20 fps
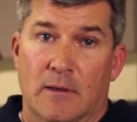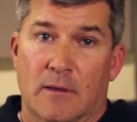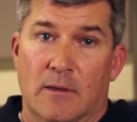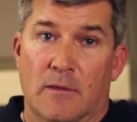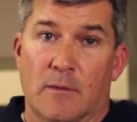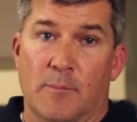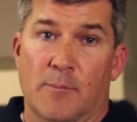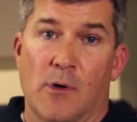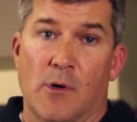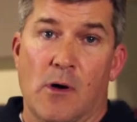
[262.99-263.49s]
the
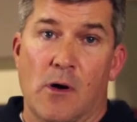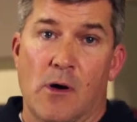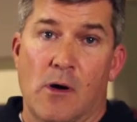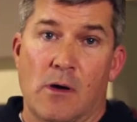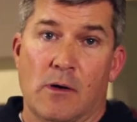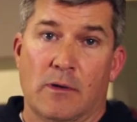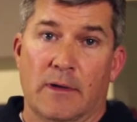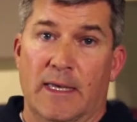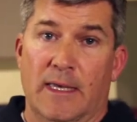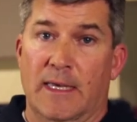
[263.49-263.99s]

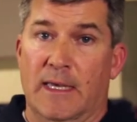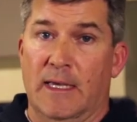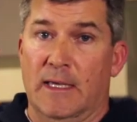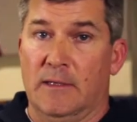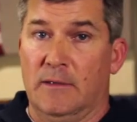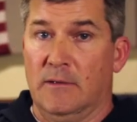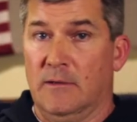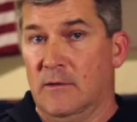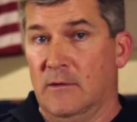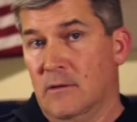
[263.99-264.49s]
ball
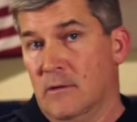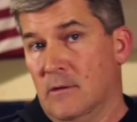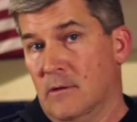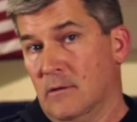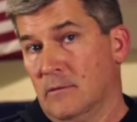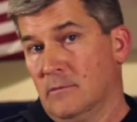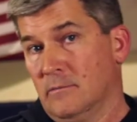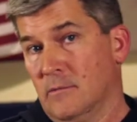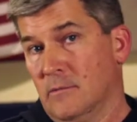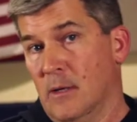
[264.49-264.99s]
and your
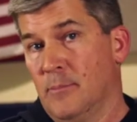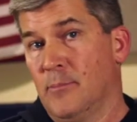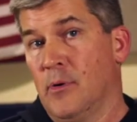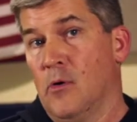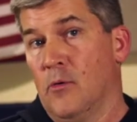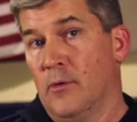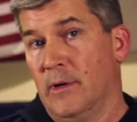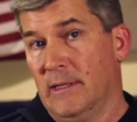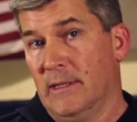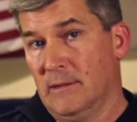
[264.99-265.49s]

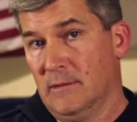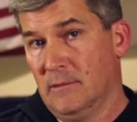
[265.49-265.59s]
opponent.